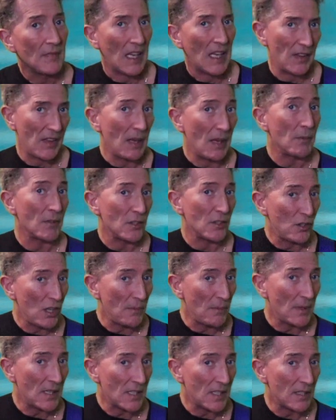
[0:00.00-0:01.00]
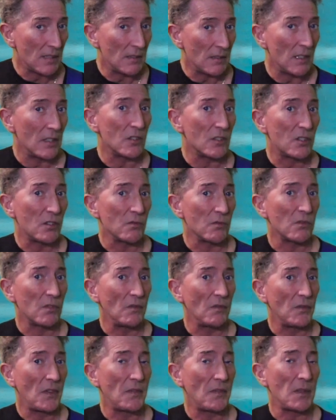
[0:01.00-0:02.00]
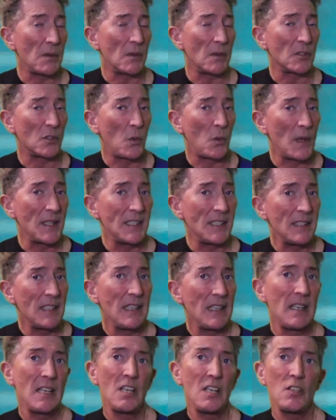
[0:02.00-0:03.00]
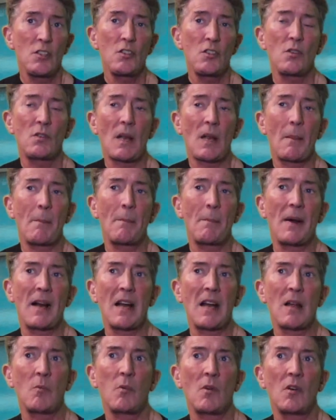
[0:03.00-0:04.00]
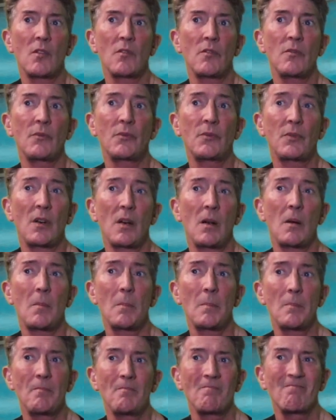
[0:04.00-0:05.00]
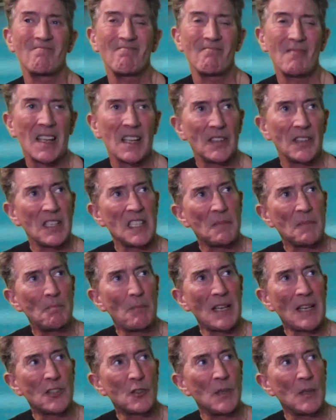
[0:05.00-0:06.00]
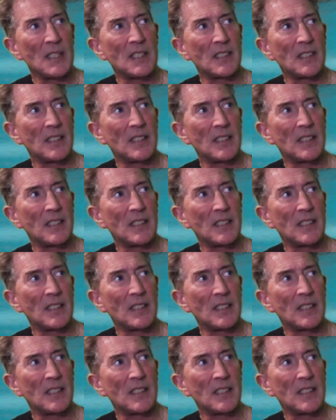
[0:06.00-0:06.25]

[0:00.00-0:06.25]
They were the cheapest at 251 quid. You can buy one from, I think it's Patrick's